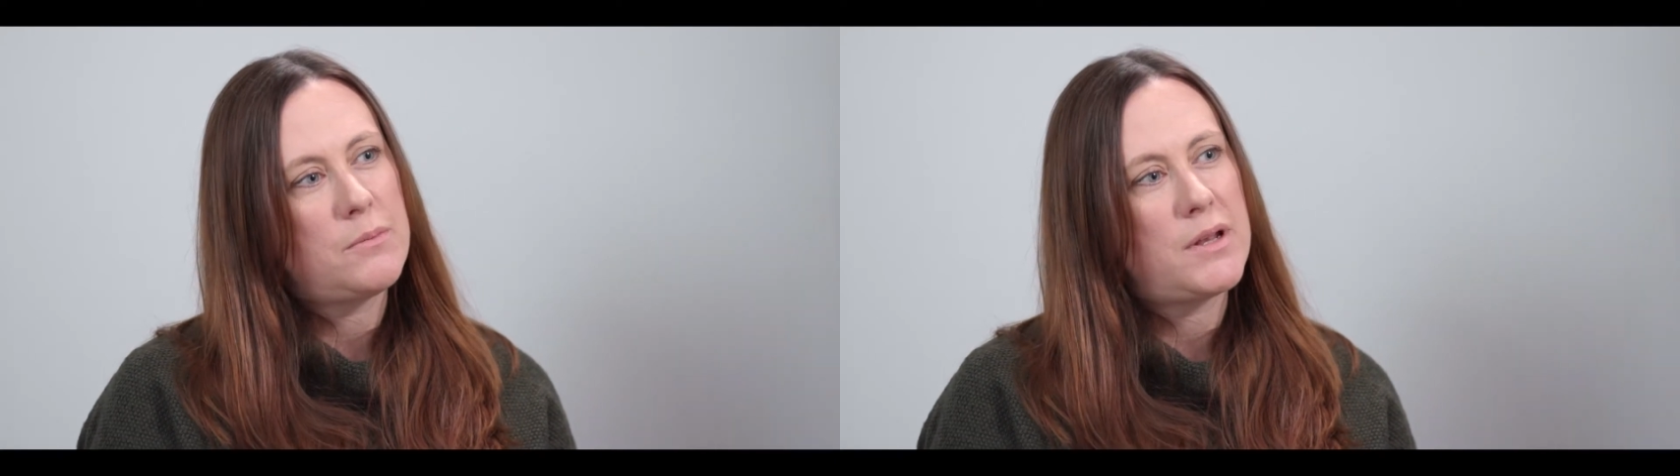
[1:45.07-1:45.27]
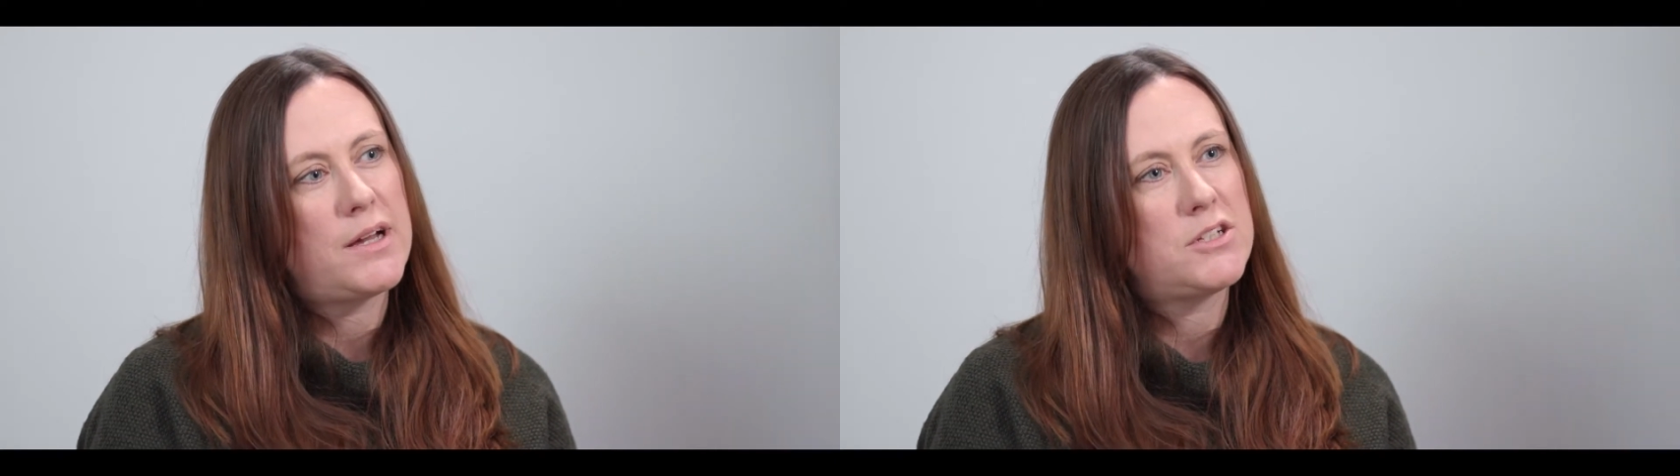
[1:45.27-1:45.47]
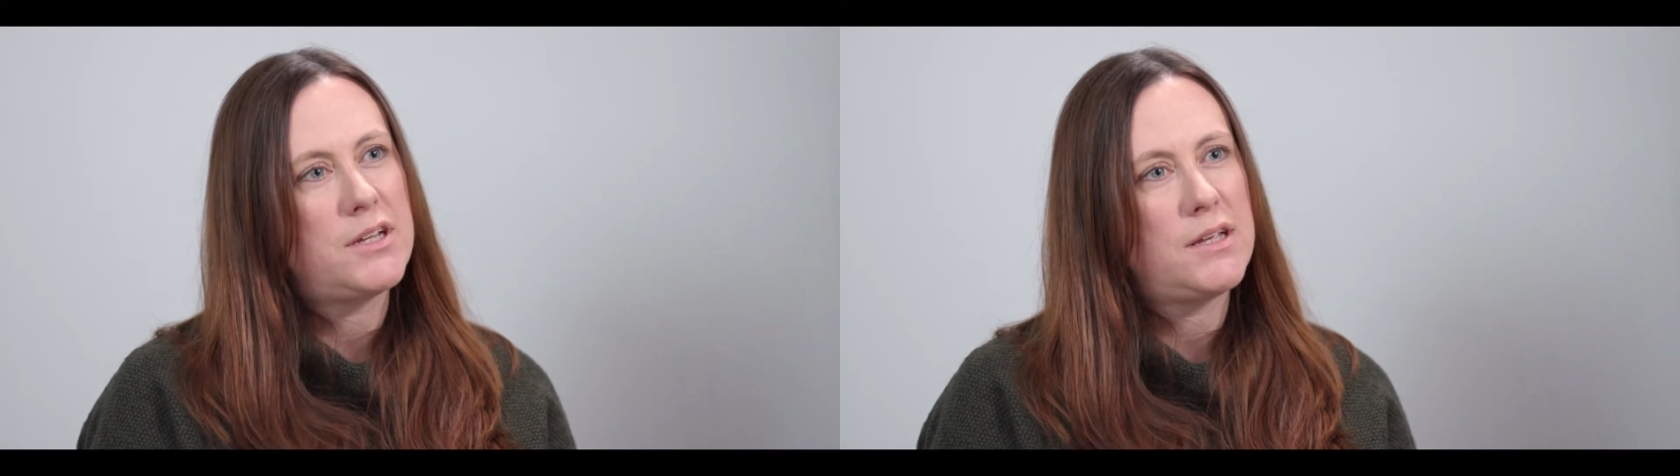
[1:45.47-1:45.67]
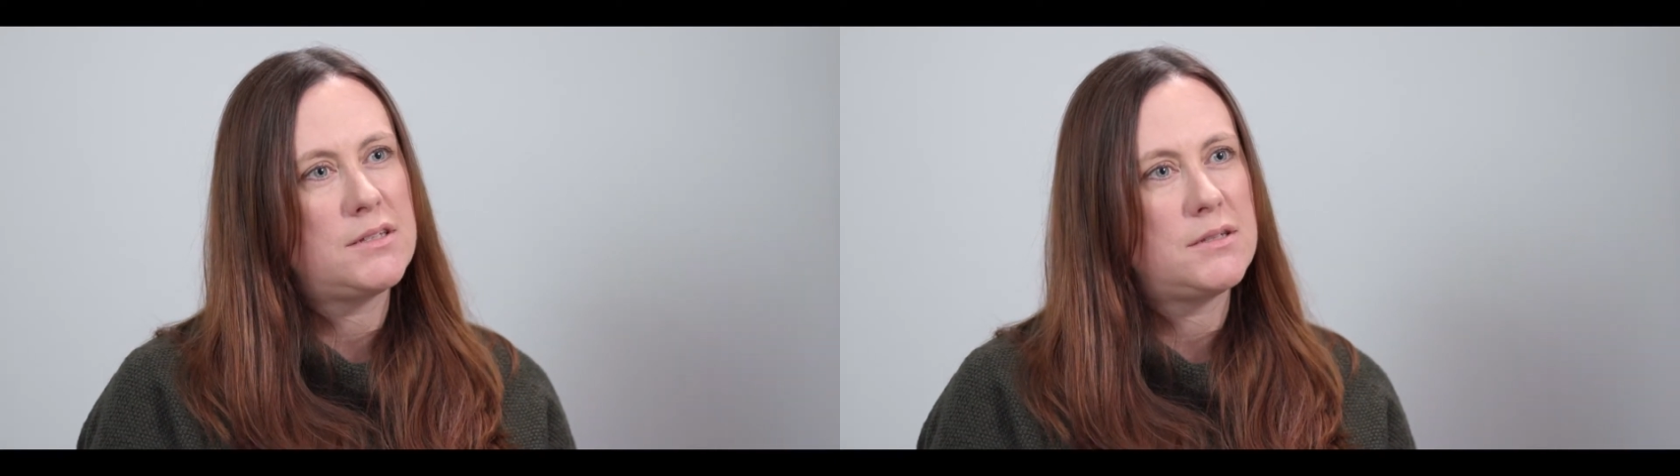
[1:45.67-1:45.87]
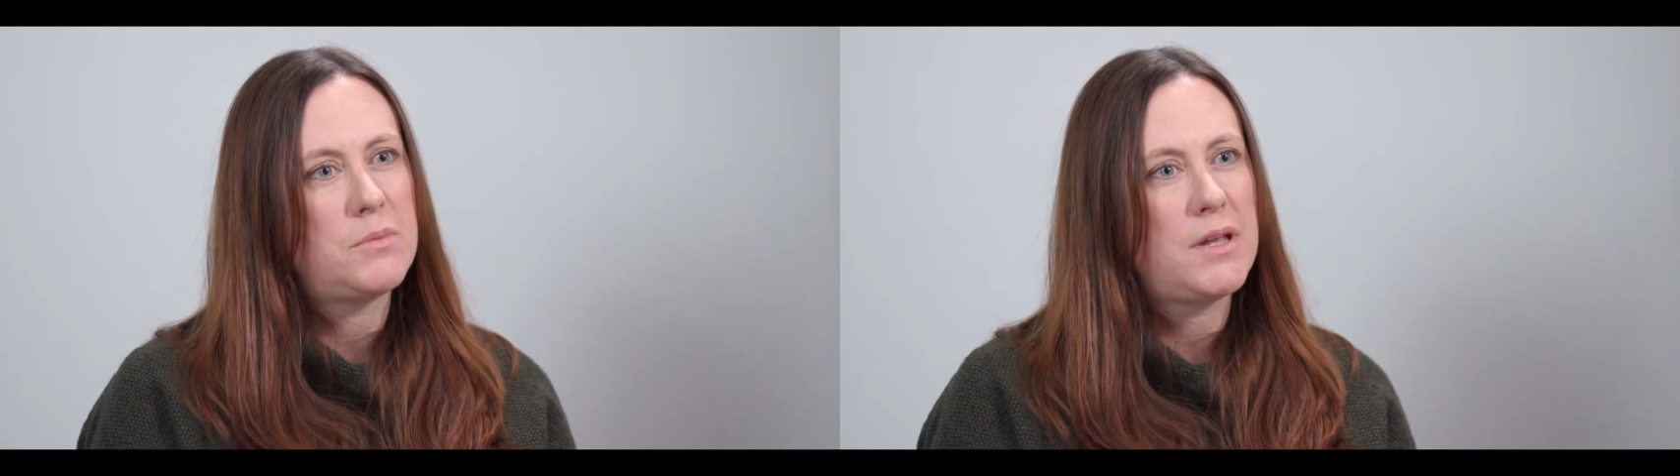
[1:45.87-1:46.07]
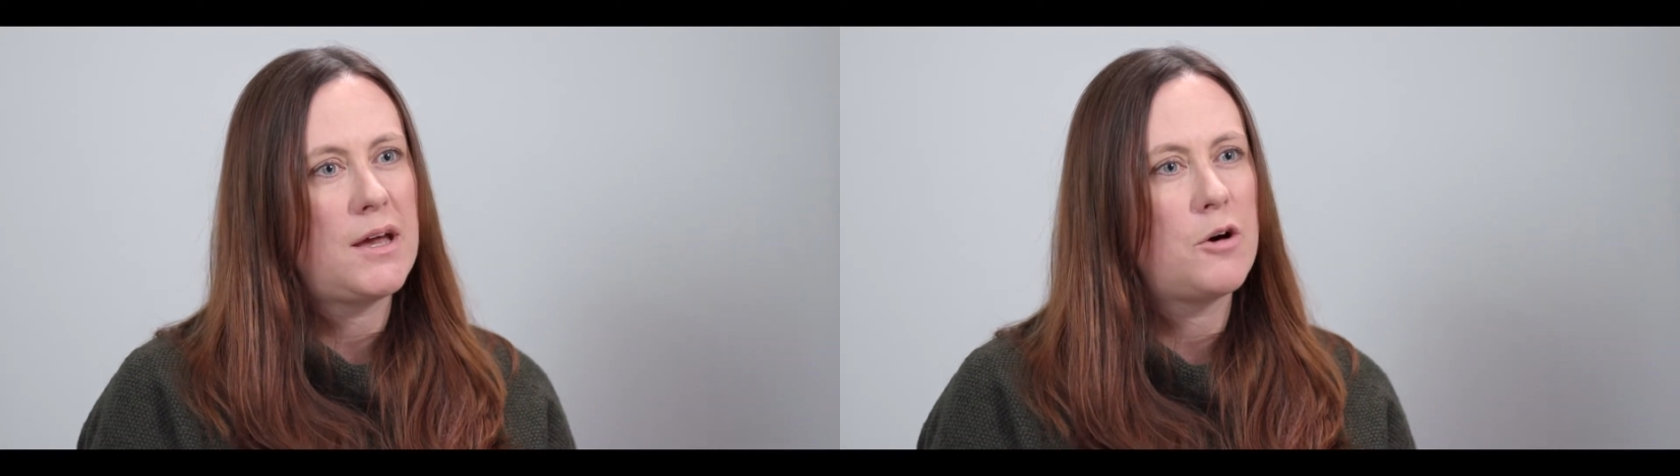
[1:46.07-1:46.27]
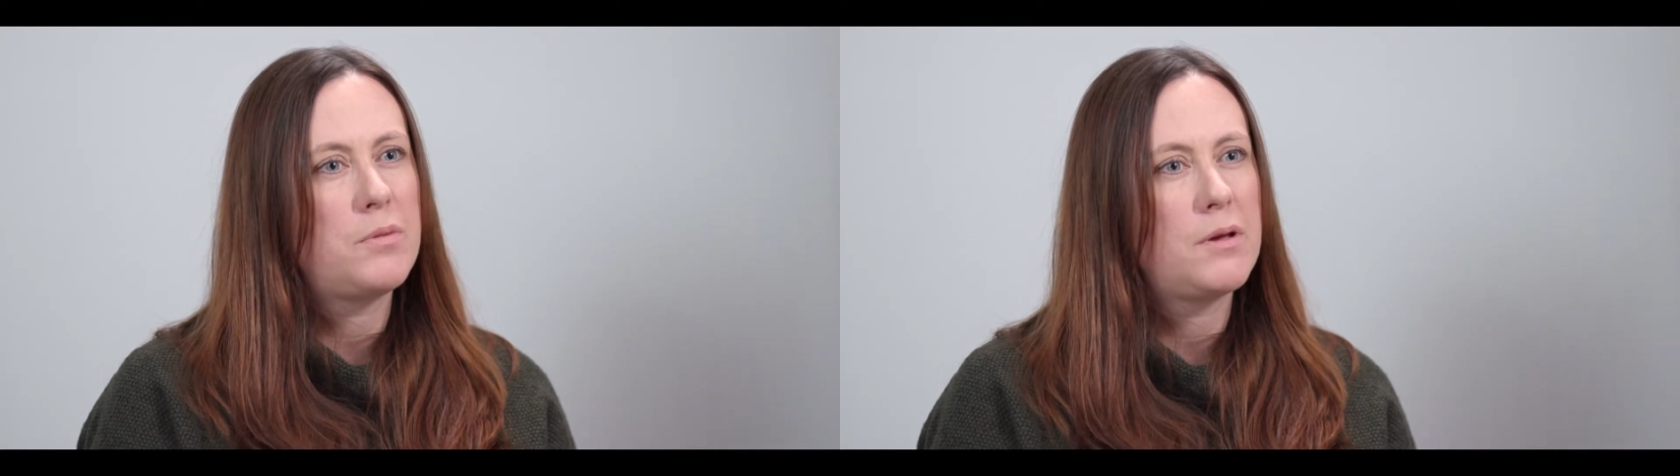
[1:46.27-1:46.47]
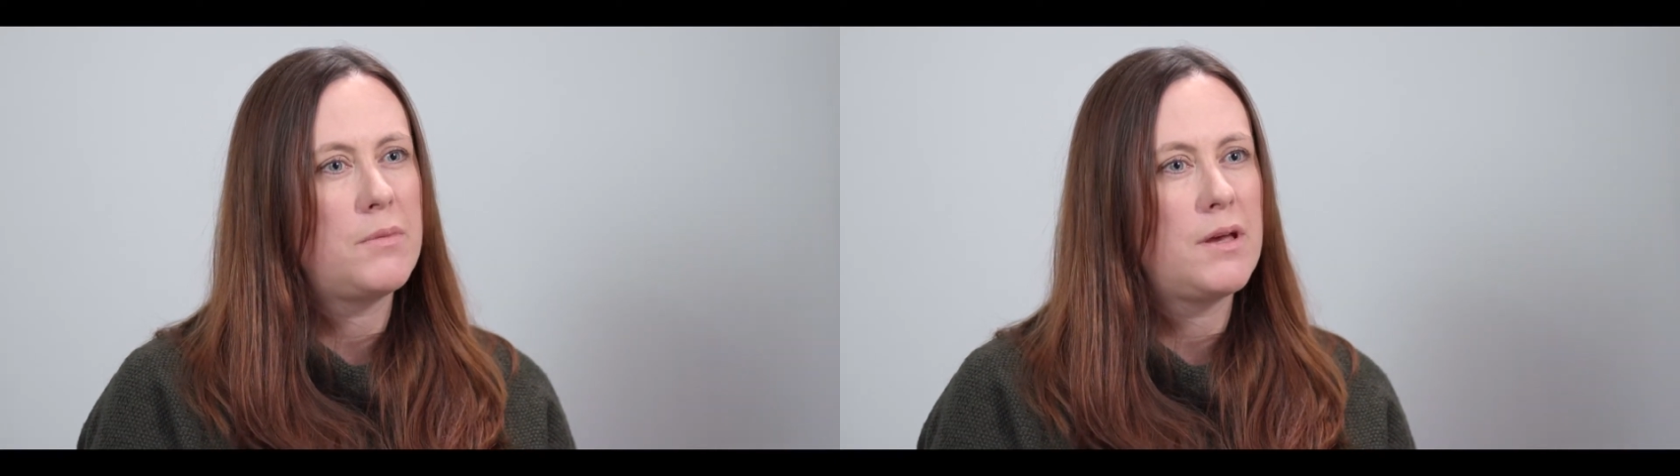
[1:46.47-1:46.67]
but actually somebody
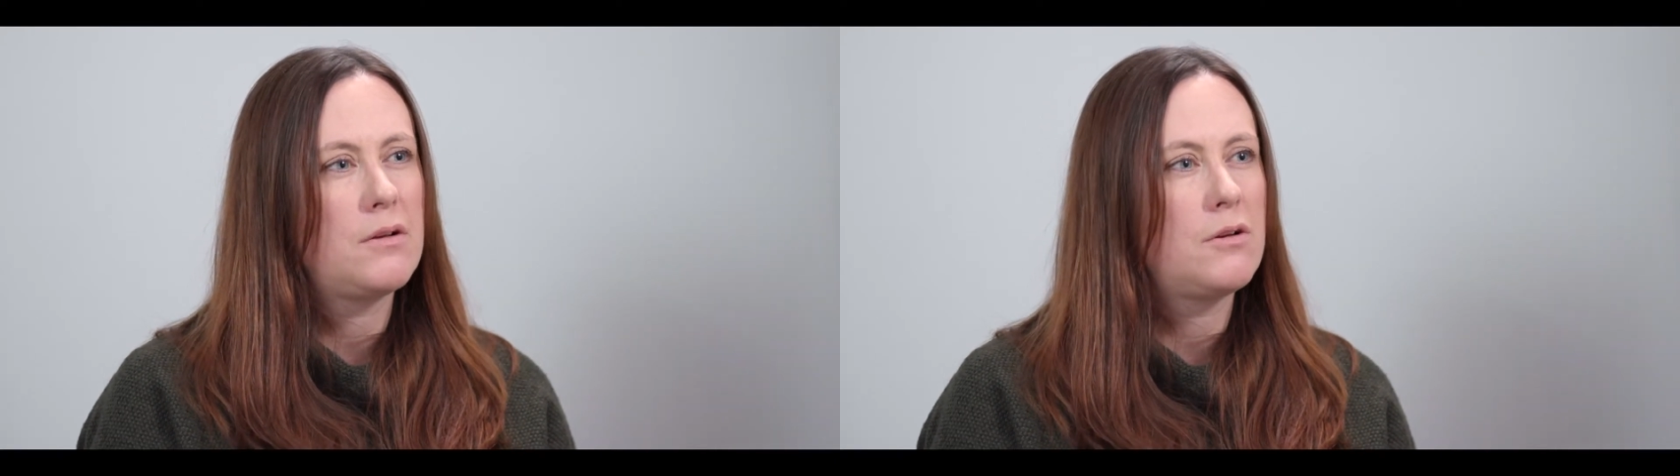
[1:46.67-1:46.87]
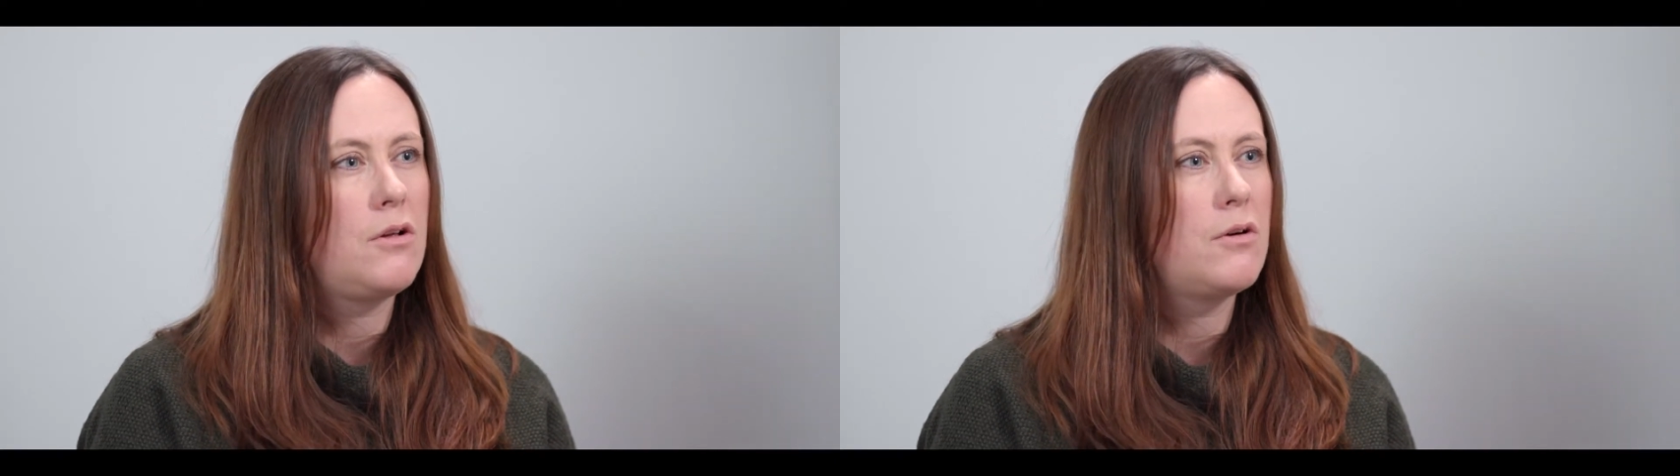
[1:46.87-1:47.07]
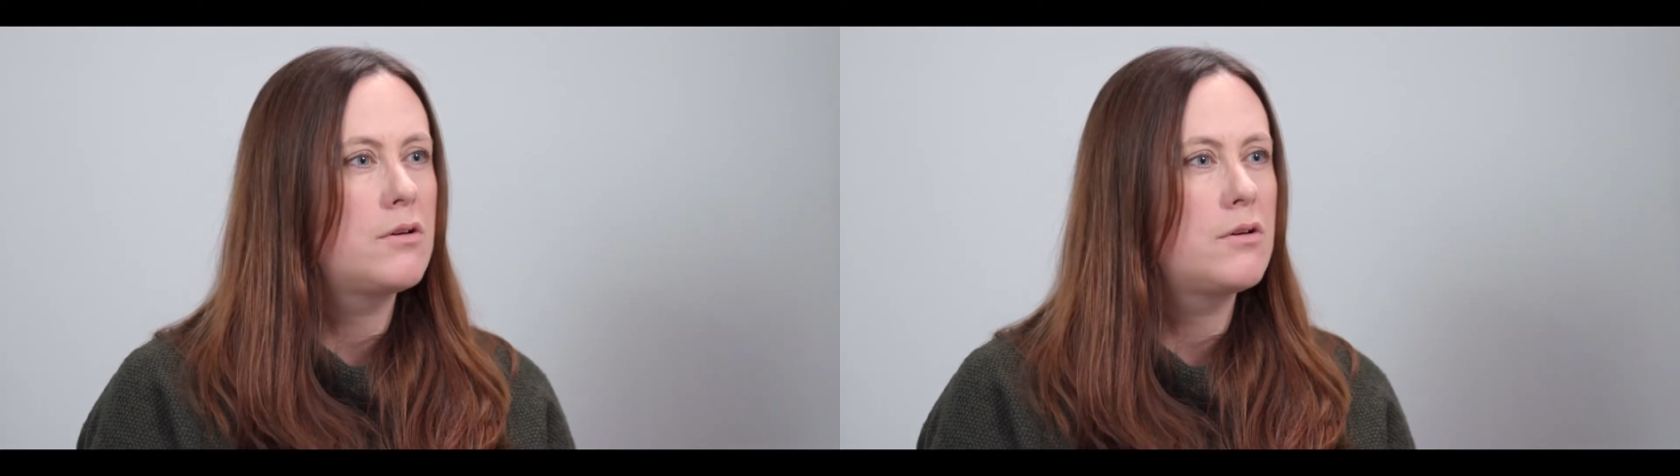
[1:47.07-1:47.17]
helping me unlock